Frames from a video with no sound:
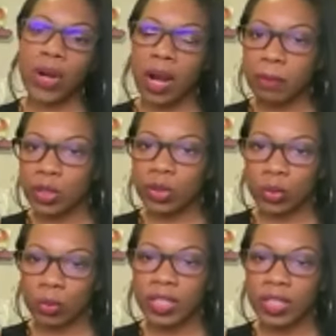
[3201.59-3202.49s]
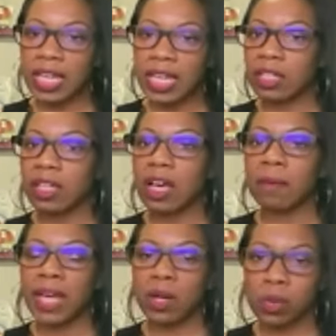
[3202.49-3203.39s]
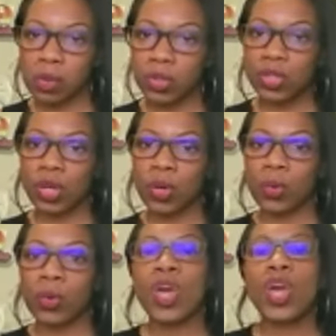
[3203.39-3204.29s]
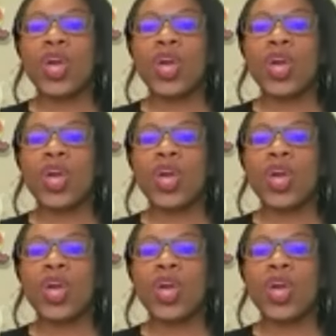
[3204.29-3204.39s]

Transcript: properly lubricating, um, that also